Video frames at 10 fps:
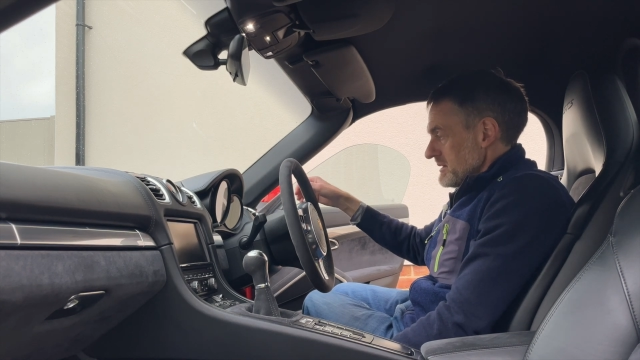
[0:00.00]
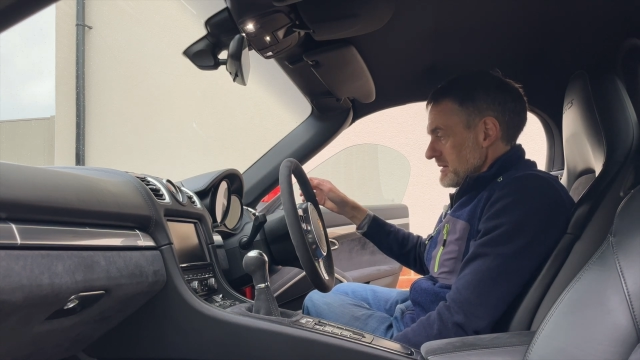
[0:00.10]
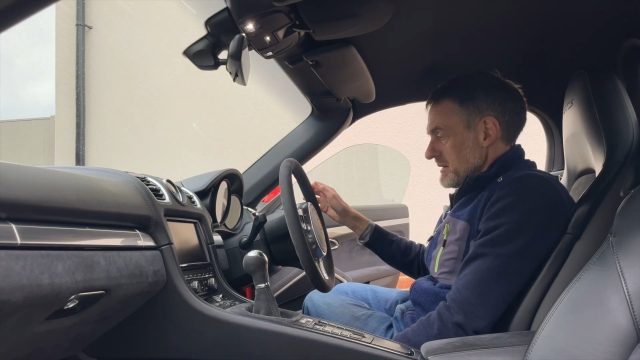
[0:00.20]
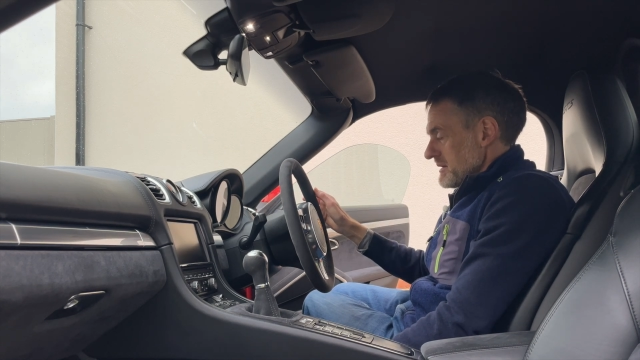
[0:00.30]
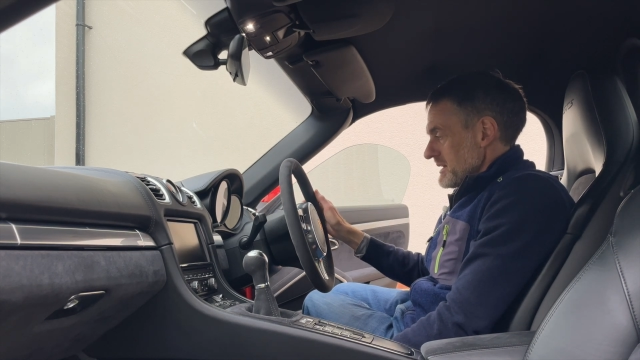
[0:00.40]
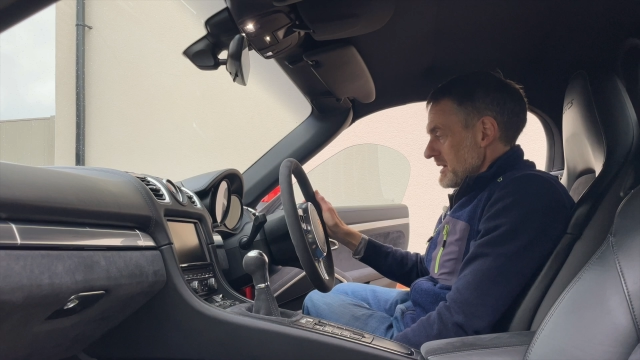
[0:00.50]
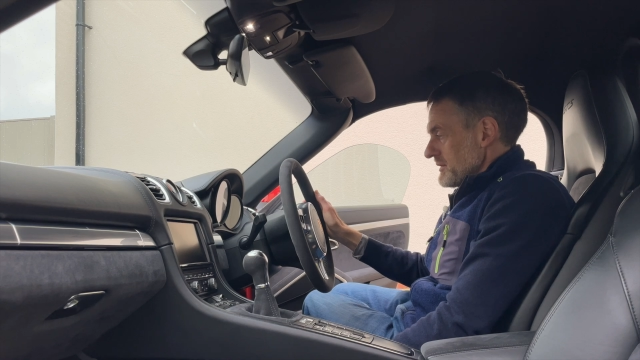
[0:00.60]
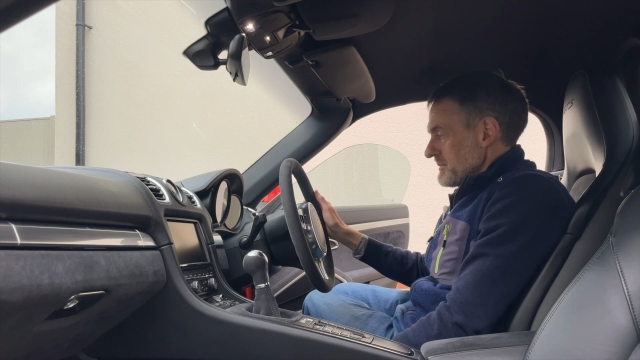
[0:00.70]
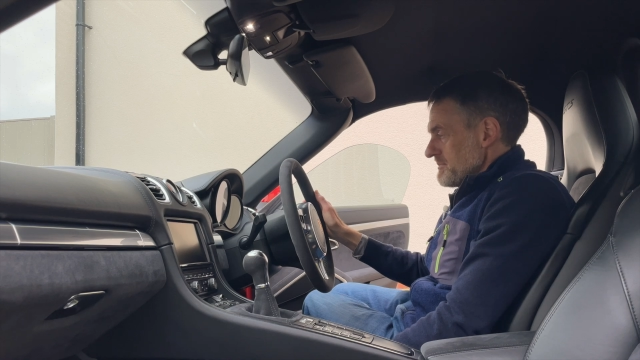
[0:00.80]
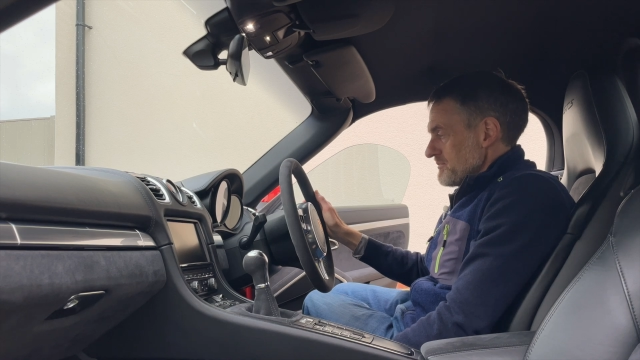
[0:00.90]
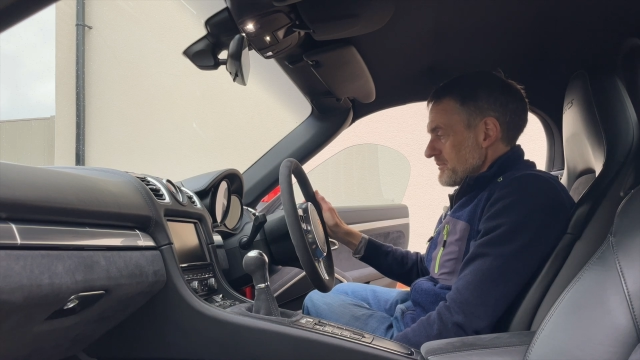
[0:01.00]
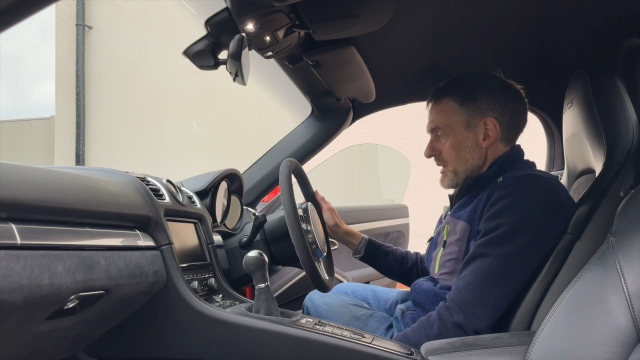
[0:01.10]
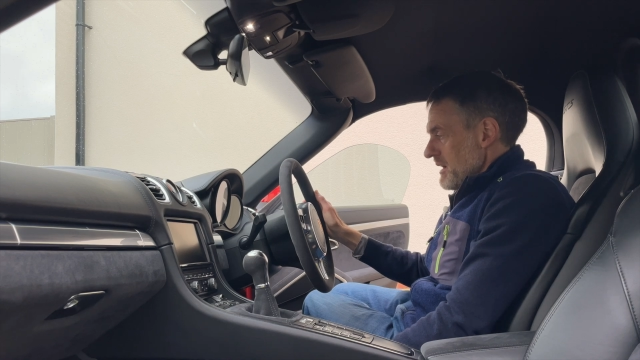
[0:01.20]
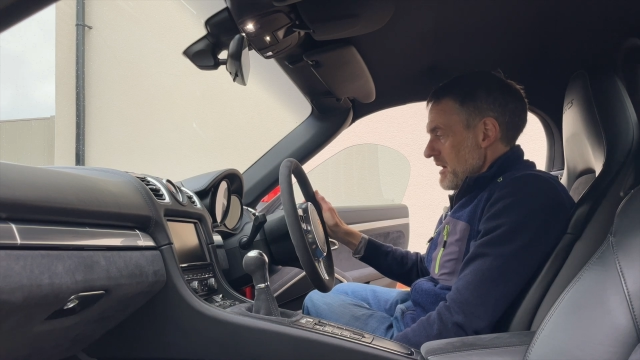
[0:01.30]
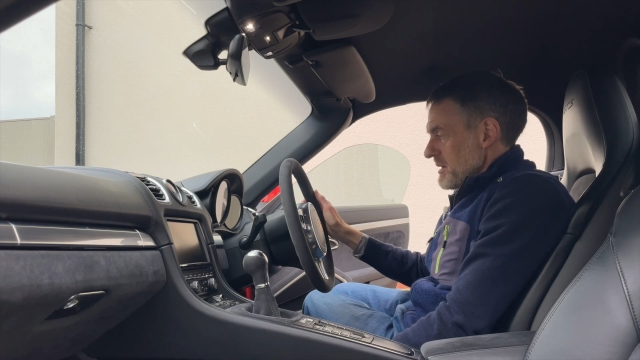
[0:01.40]
911,
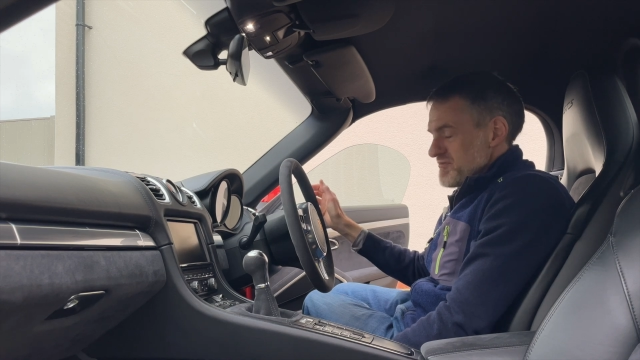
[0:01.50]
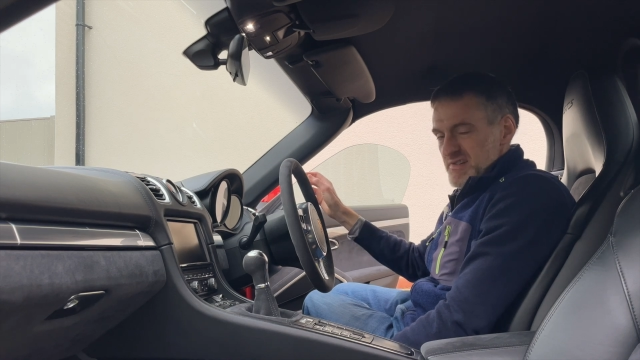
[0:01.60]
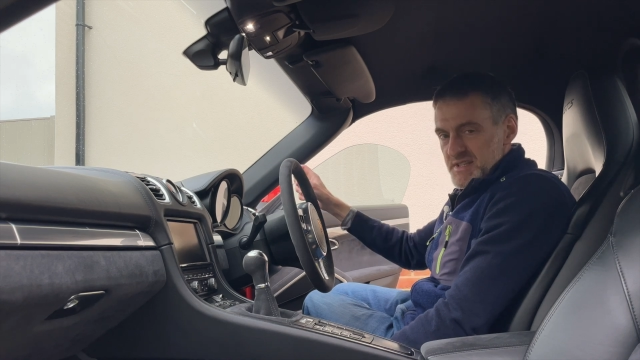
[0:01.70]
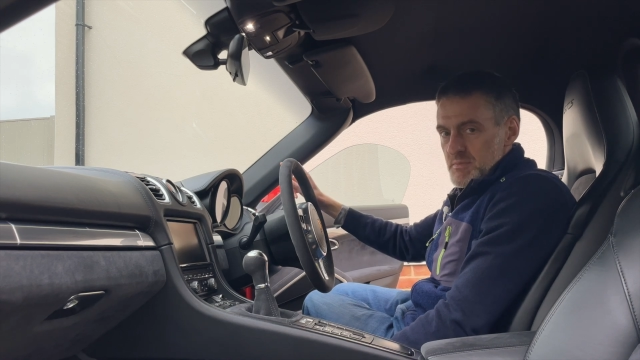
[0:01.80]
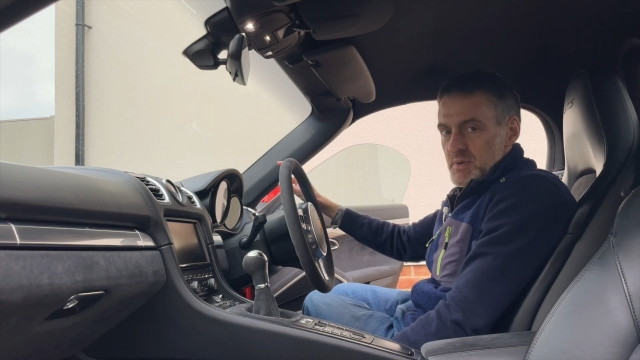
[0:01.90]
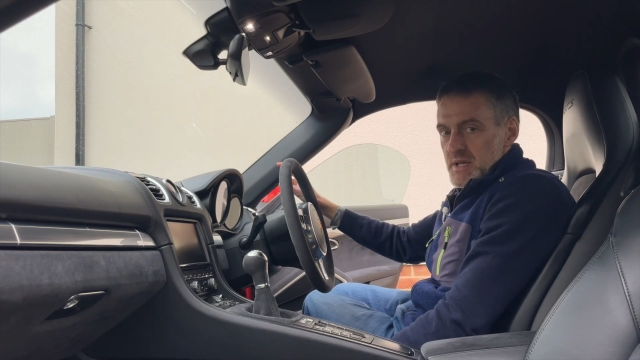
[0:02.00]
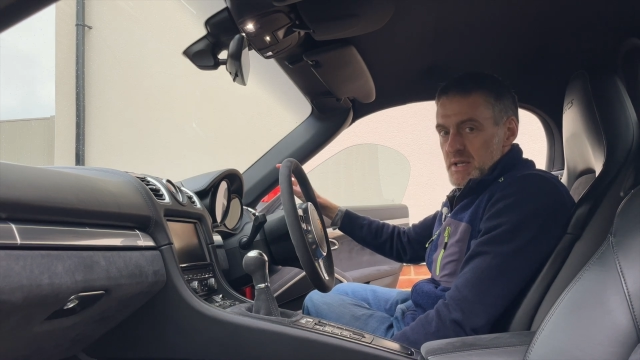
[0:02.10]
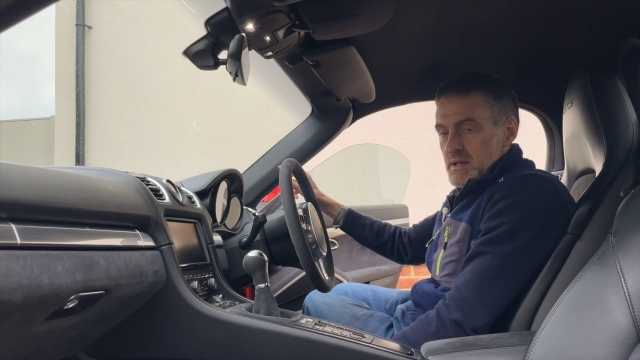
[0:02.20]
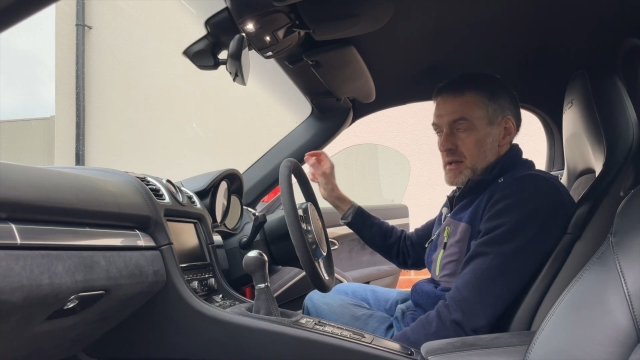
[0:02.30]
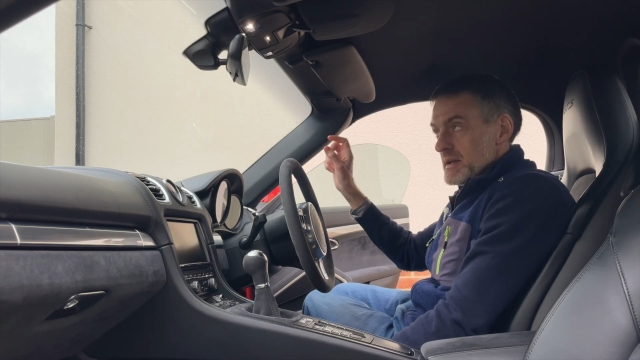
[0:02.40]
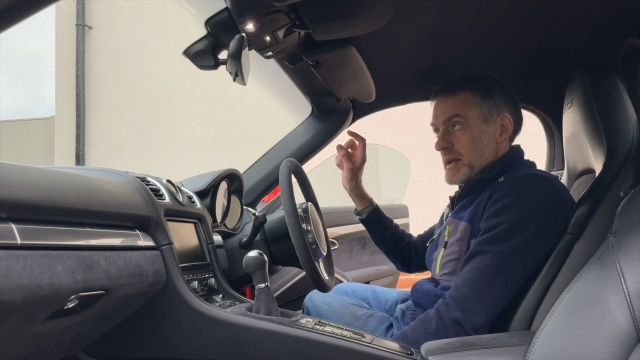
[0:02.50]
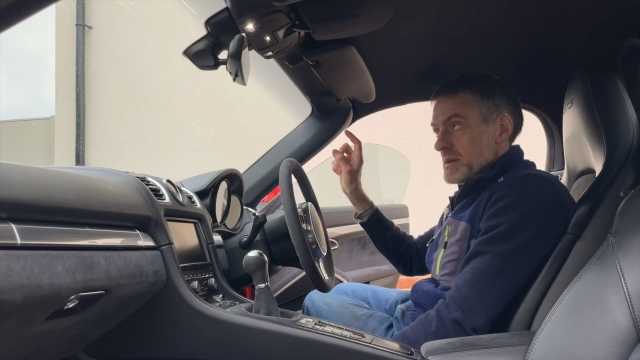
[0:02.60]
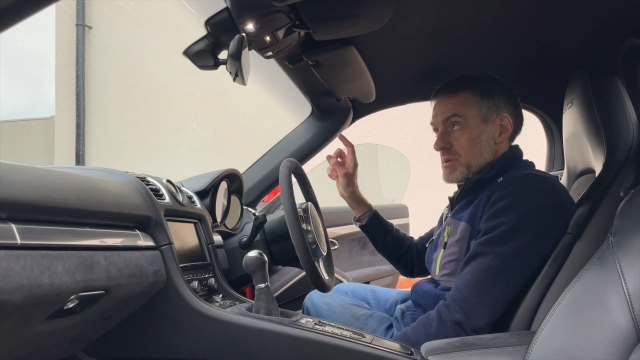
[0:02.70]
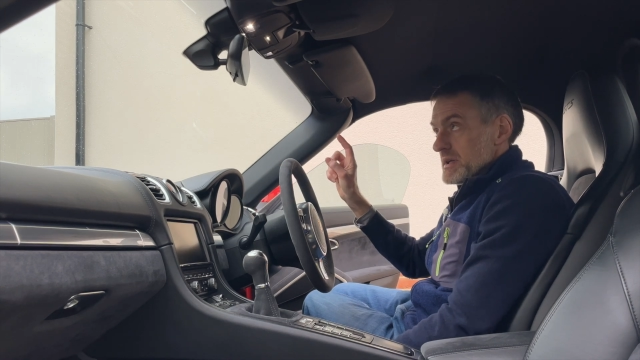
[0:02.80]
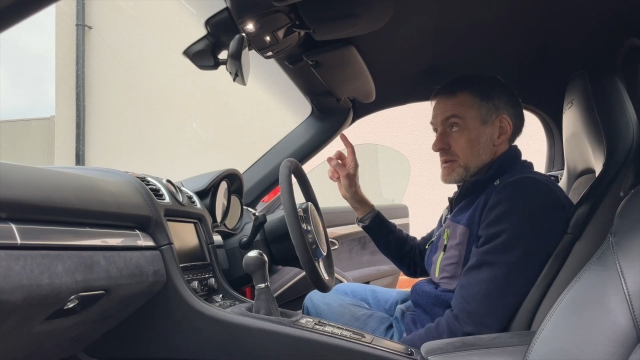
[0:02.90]
principally
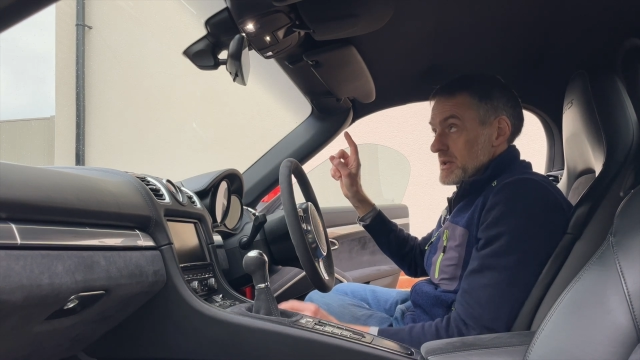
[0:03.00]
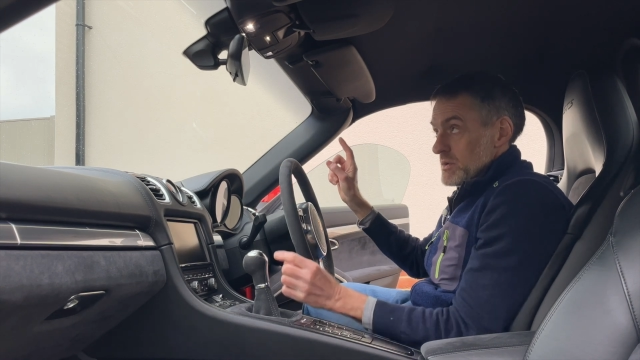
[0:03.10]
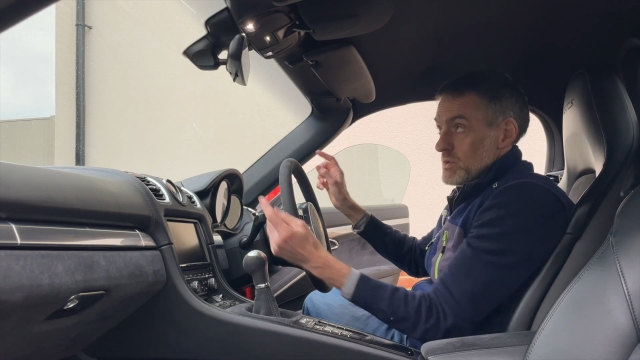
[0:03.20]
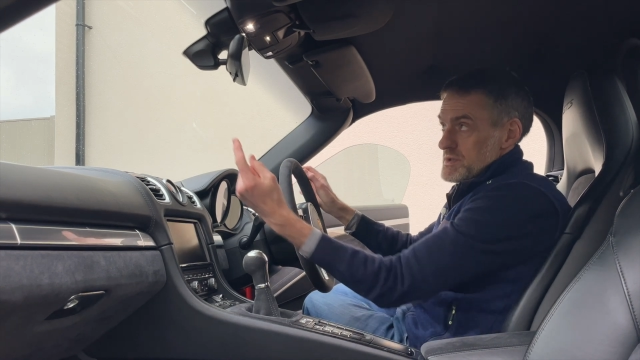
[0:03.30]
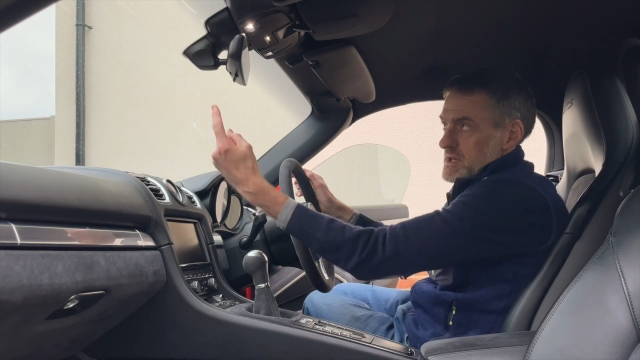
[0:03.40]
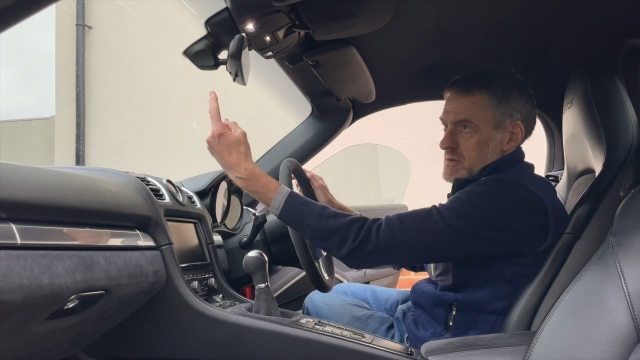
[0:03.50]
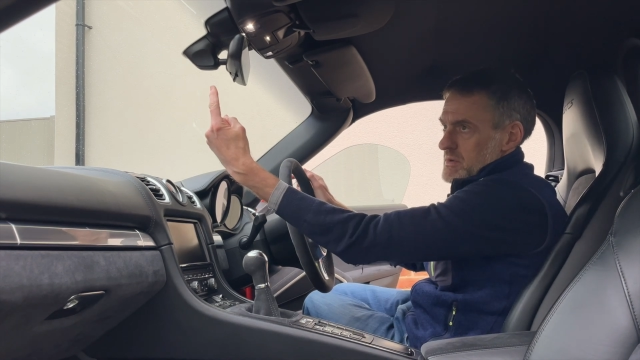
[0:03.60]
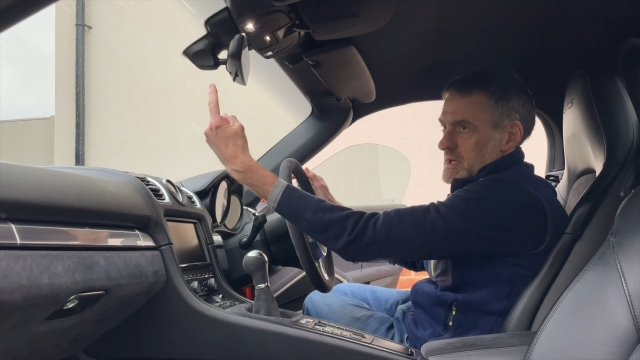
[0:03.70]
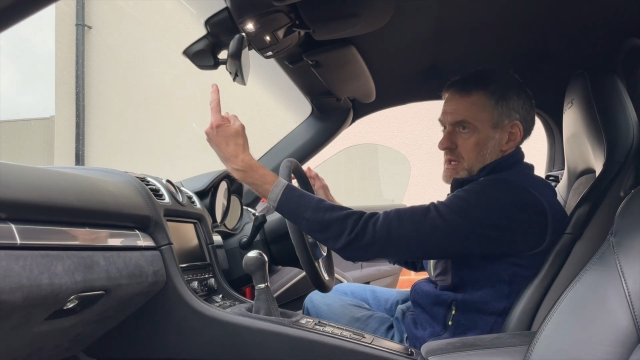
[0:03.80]
enabling the auto